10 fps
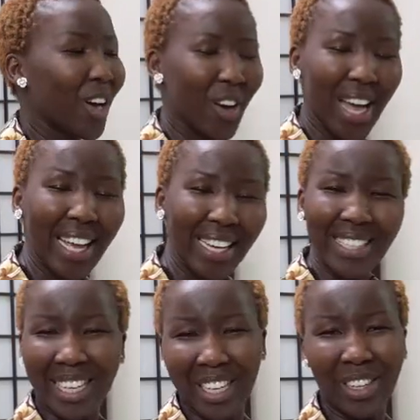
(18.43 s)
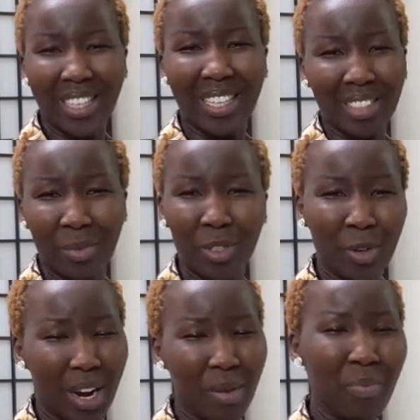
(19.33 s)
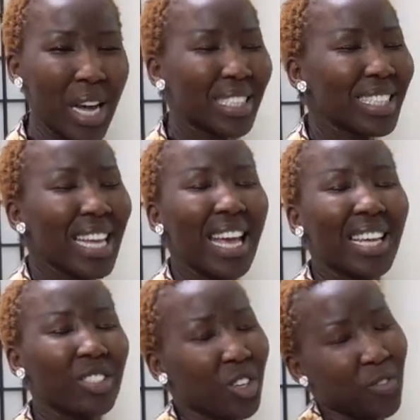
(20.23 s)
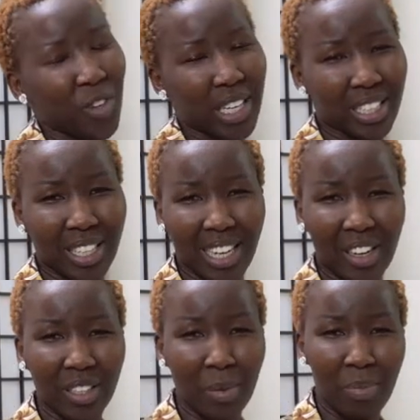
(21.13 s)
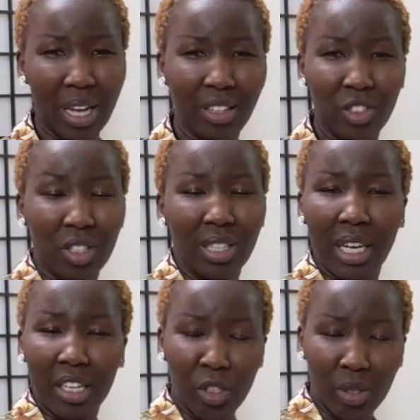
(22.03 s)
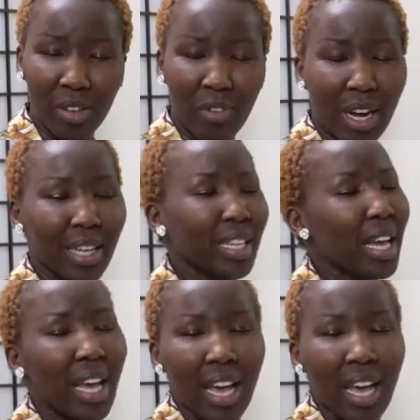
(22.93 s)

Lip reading: Go ahead, hit on that subscribe button and don't forget to hit on the bell so you get notified